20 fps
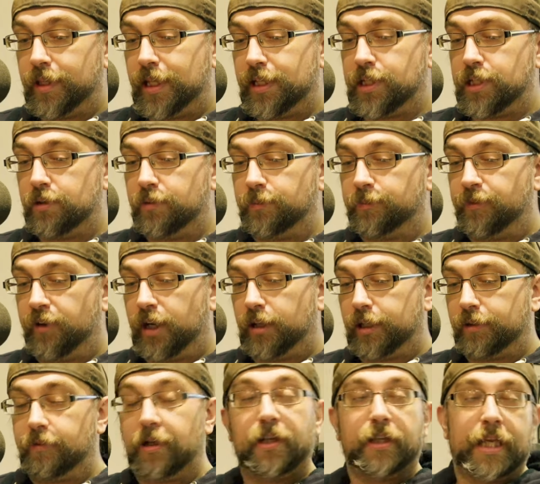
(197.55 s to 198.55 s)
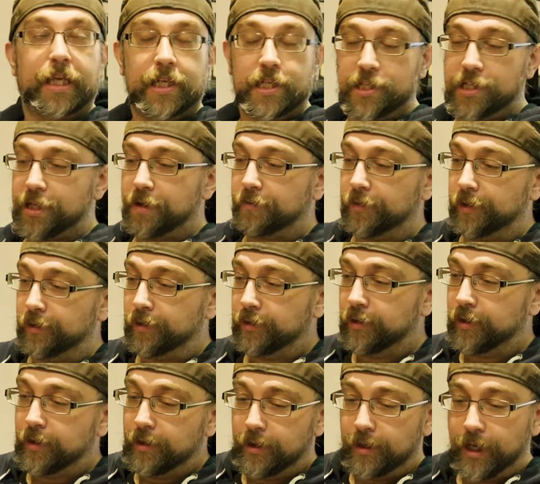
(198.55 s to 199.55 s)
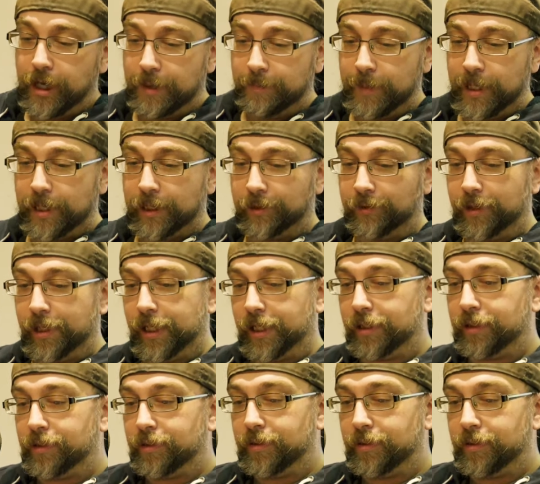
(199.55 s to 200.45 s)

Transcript: That's doing fairly well, 87 on Metacritic.